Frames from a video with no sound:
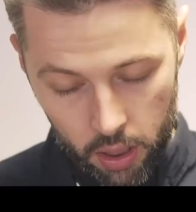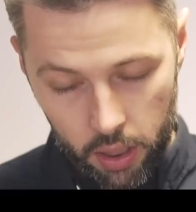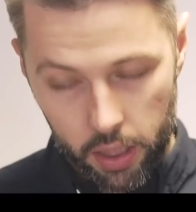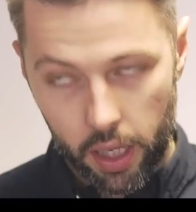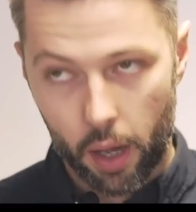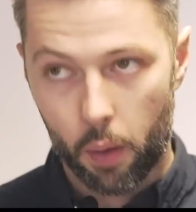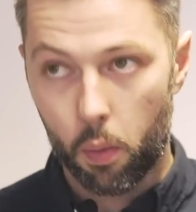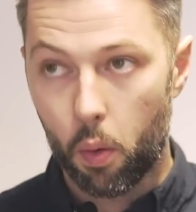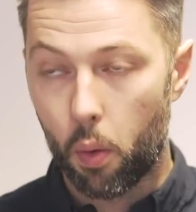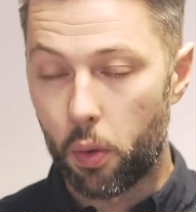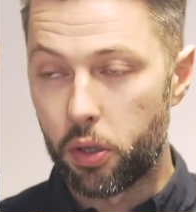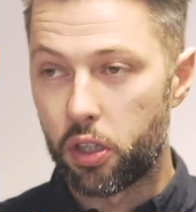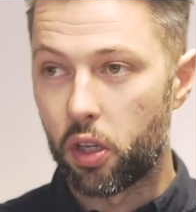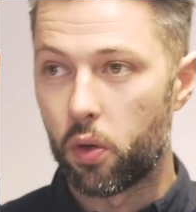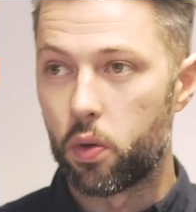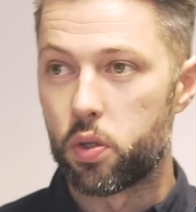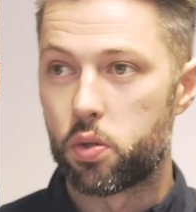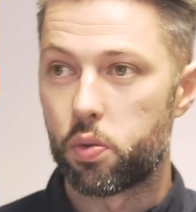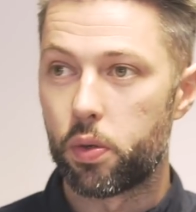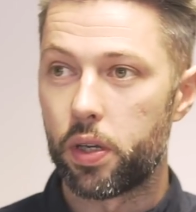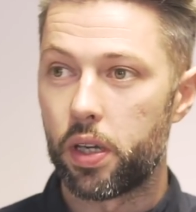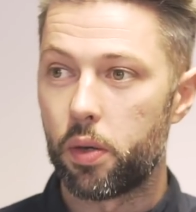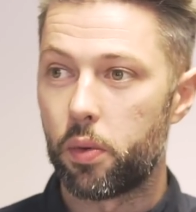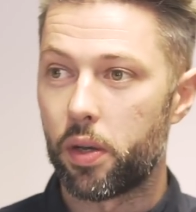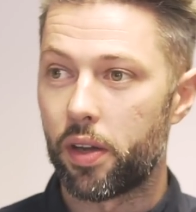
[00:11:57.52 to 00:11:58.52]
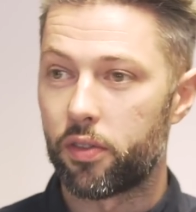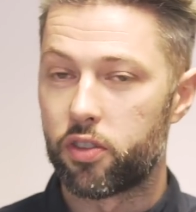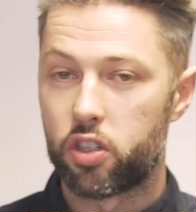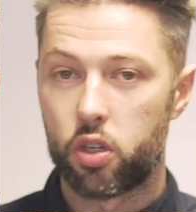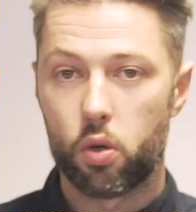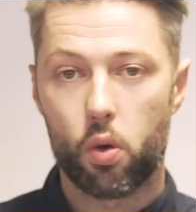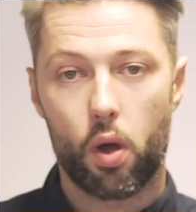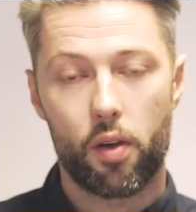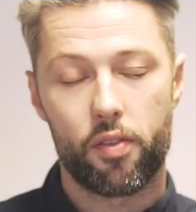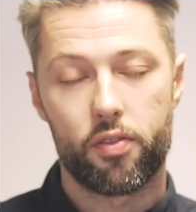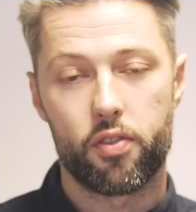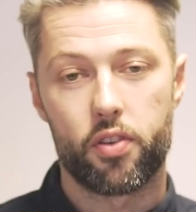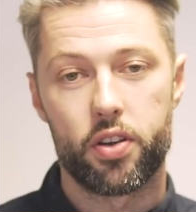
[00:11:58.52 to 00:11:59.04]
Yeah. What we do is we, we have
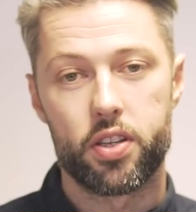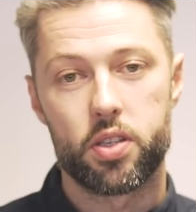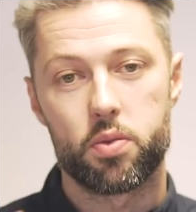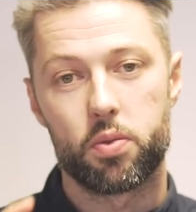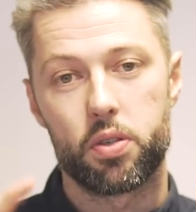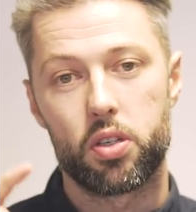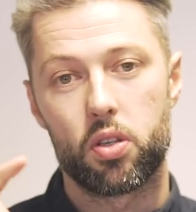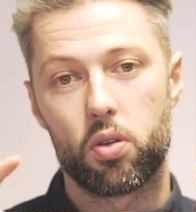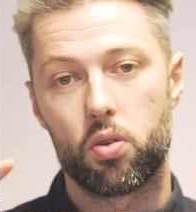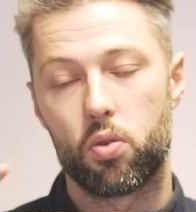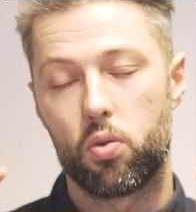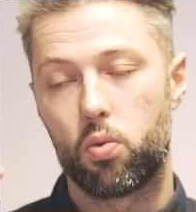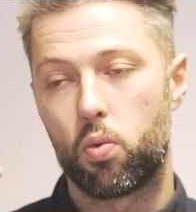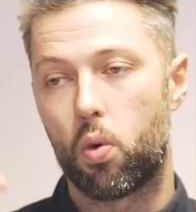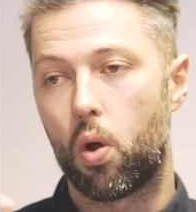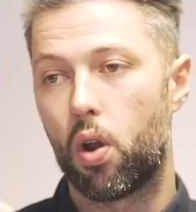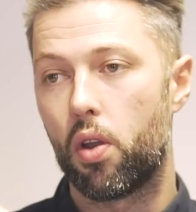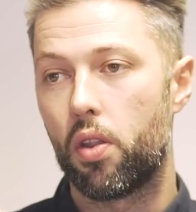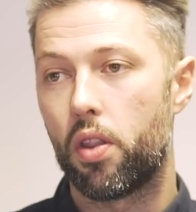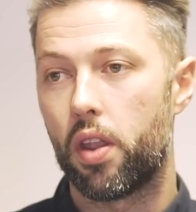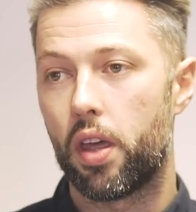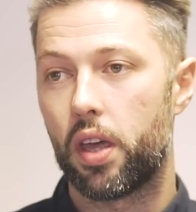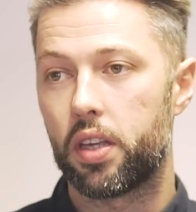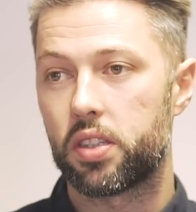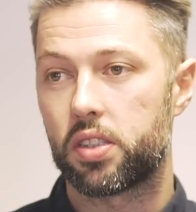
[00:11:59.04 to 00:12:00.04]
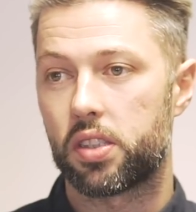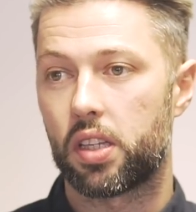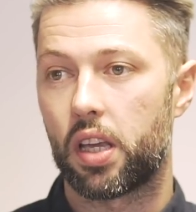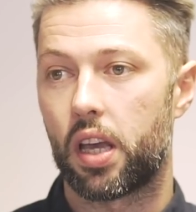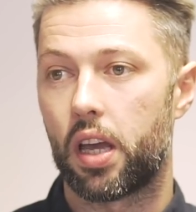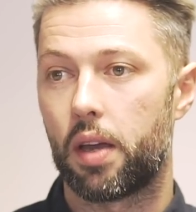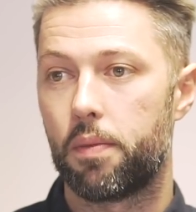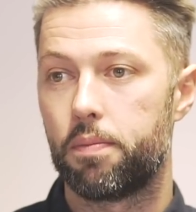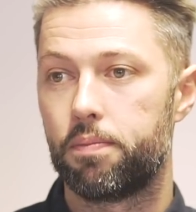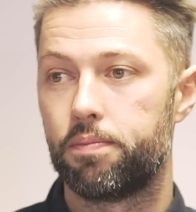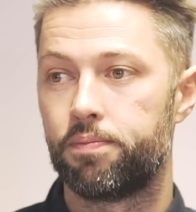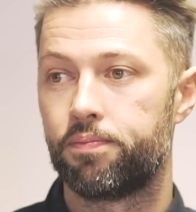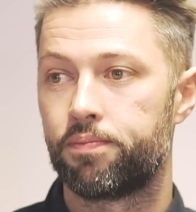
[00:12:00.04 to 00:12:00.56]
two offerings. We do one that's
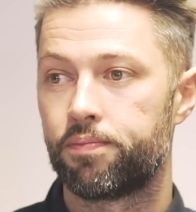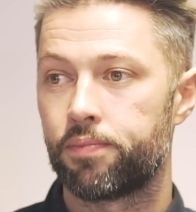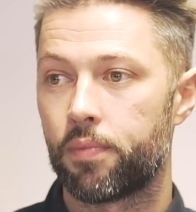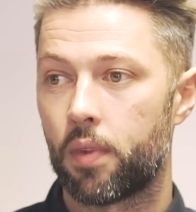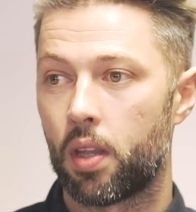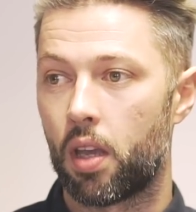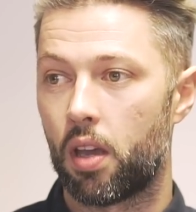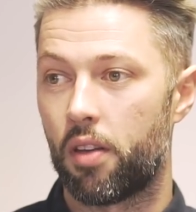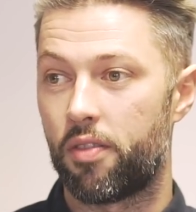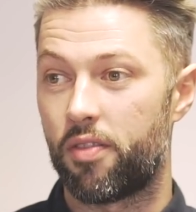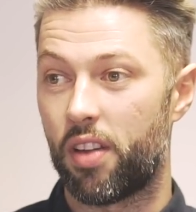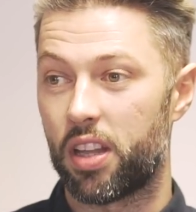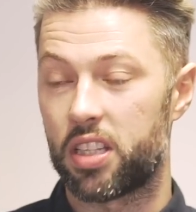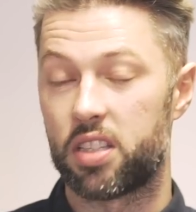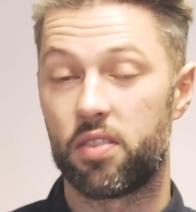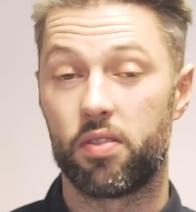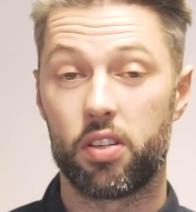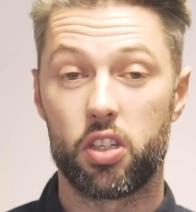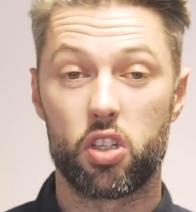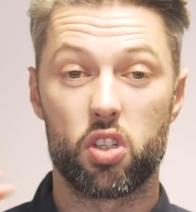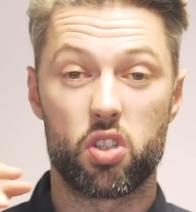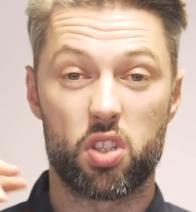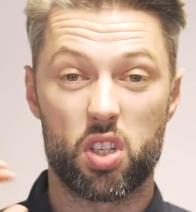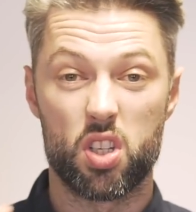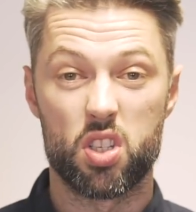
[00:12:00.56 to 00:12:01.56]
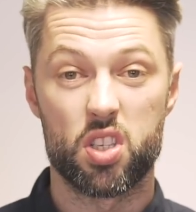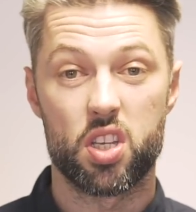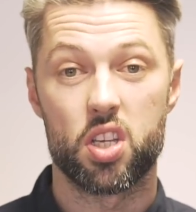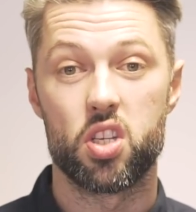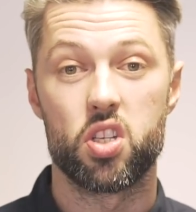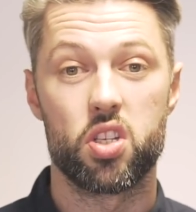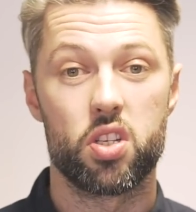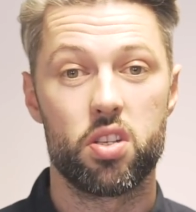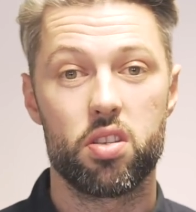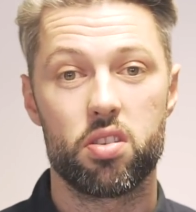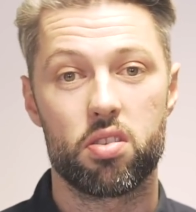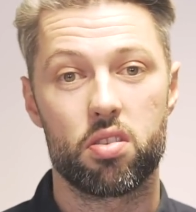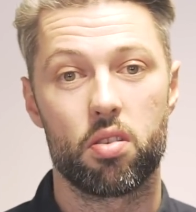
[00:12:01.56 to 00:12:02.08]
um, effectively just
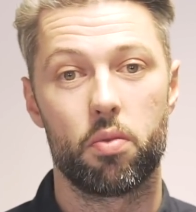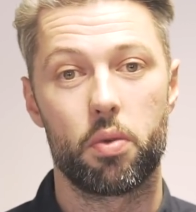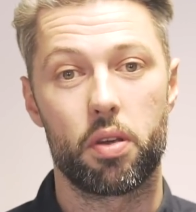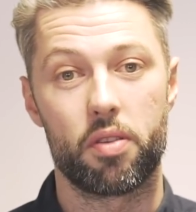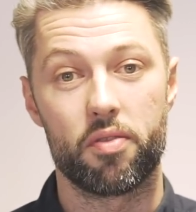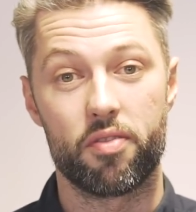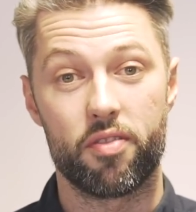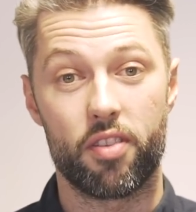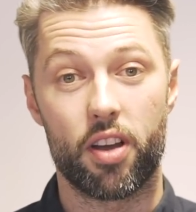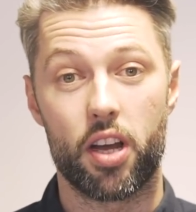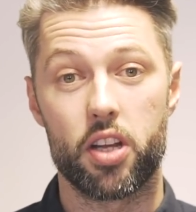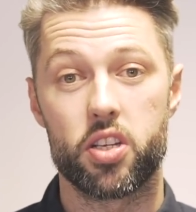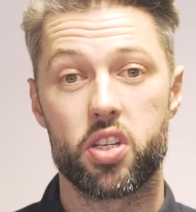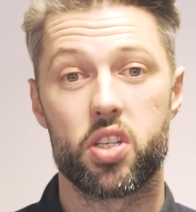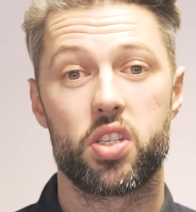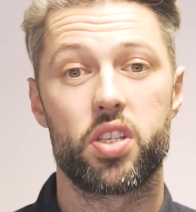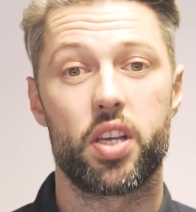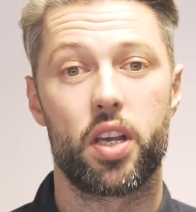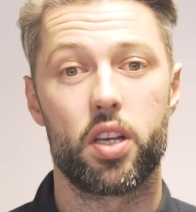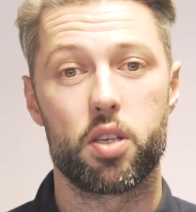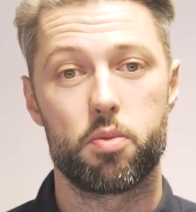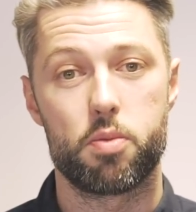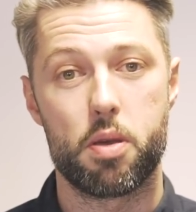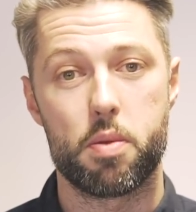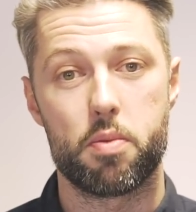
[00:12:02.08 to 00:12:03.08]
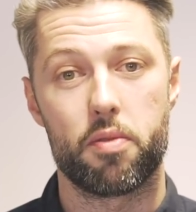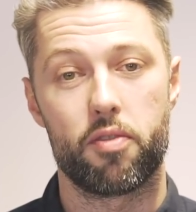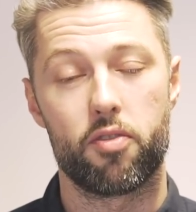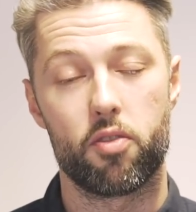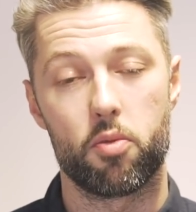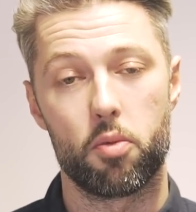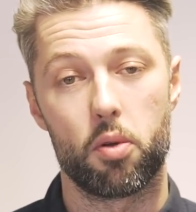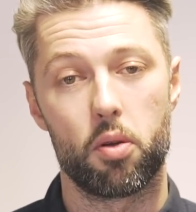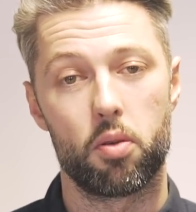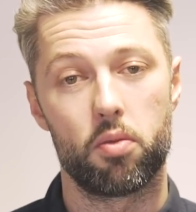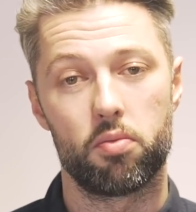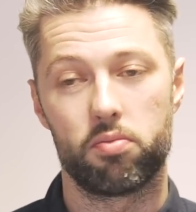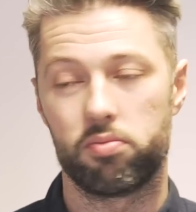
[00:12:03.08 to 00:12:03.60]
contingent, so we can find you salespeople
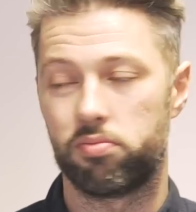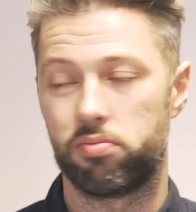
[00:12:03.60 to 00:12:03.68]
from you,